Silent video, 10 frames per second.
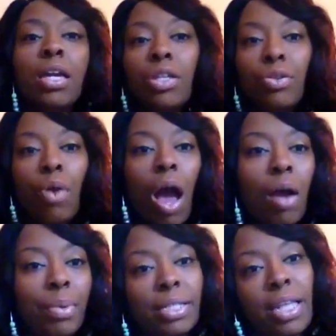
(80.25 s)
you
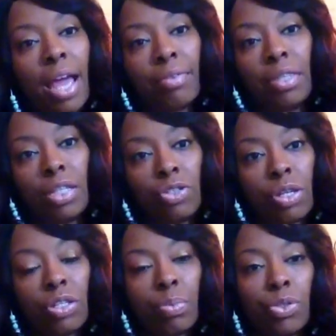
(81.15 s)
always have the
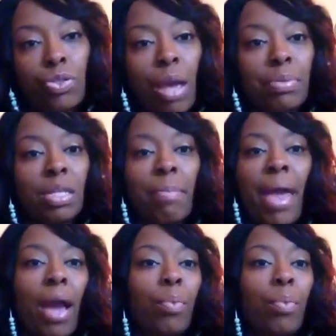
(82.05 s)
adjustable straps in the back.